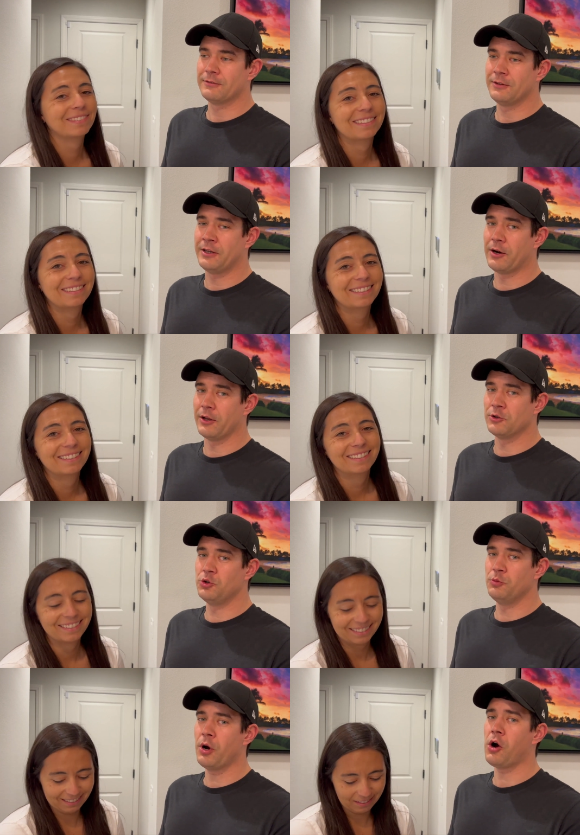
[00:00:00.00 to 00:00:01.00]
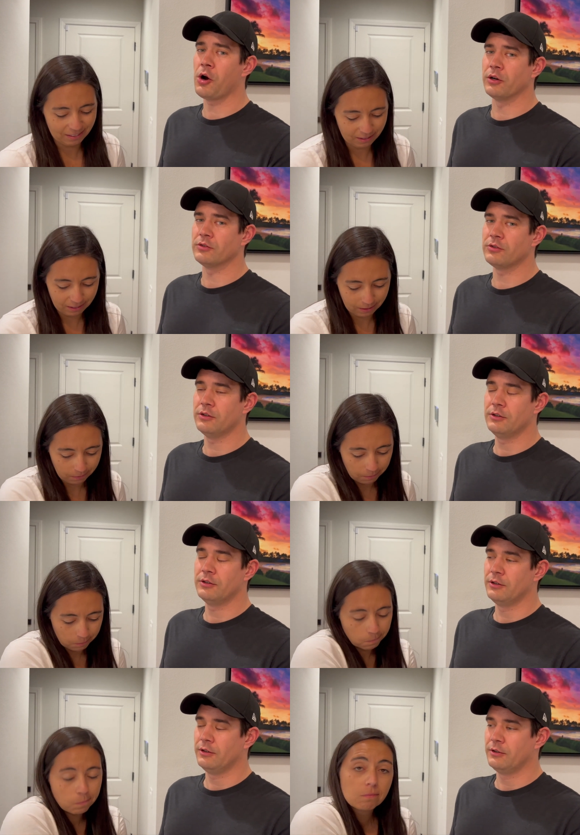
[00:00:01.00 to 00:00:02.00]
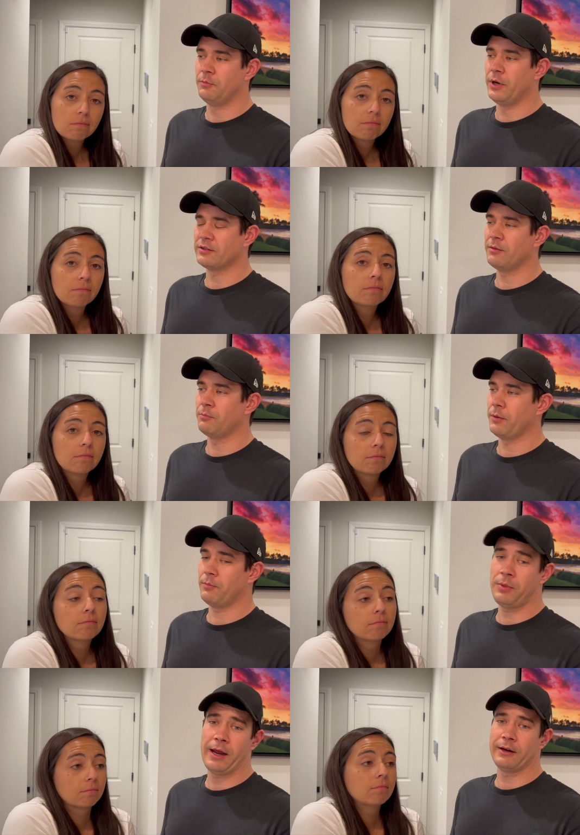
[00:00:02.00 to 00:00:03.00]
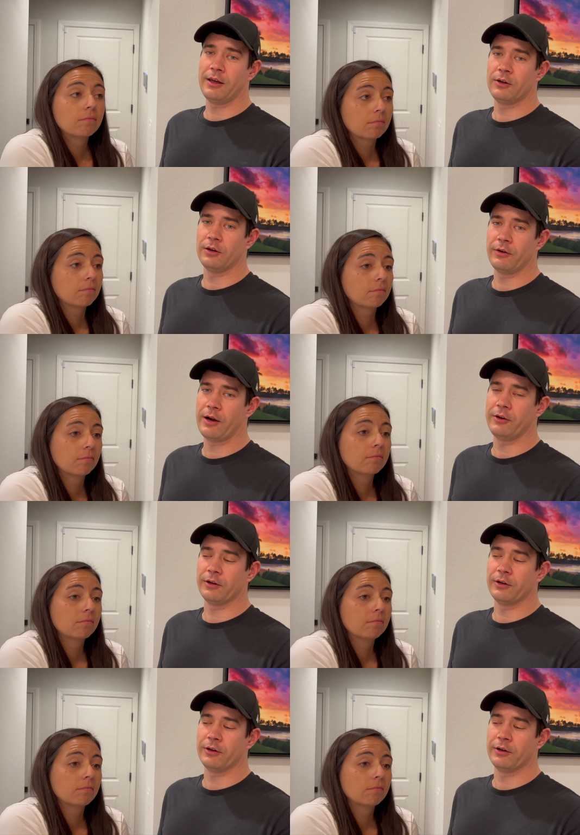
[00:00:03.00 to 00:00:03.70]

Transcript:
Speaker 1: down at Dupar's. Best pancake you ever had in your